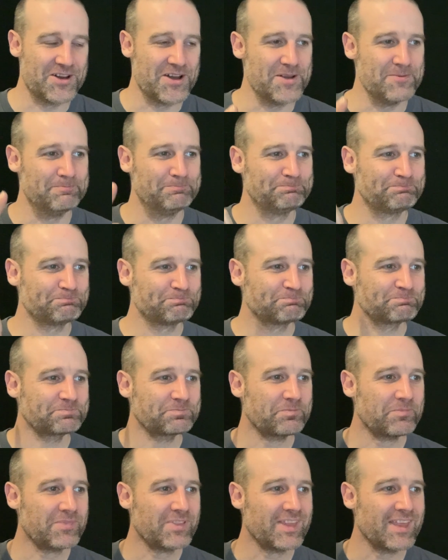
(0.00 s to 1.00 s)
time
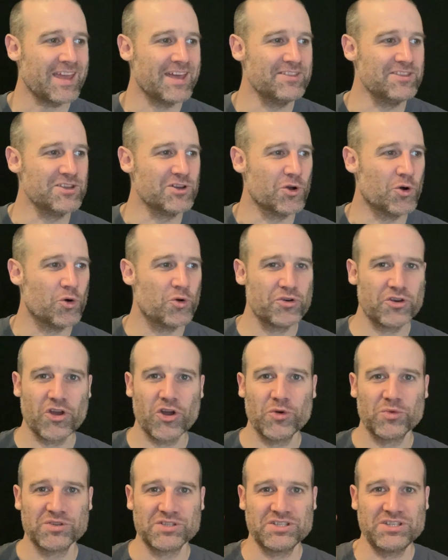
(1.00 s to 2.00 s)
and the
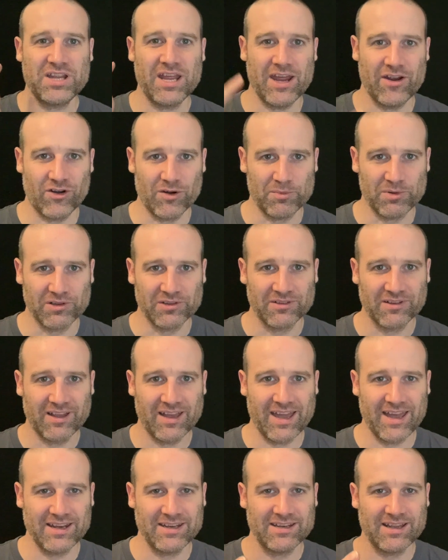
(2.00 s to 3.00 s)
audio was terrible.
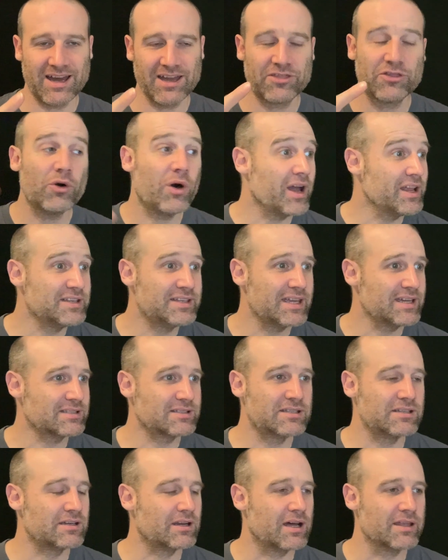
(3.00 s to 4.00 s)
And I thought I
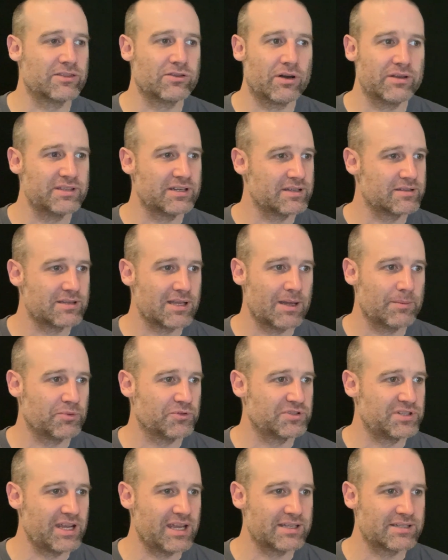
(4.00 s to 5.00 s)
tested it. I thought I did a
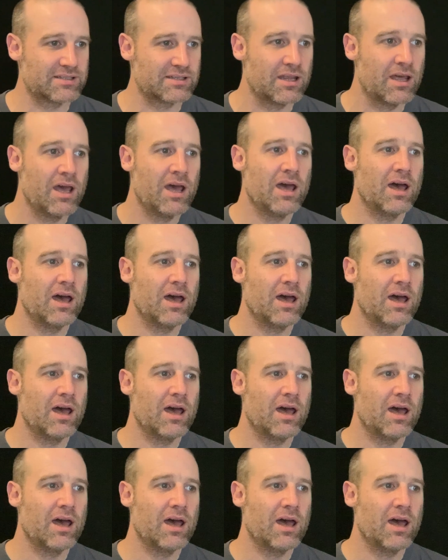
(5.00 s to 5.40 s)
sample test.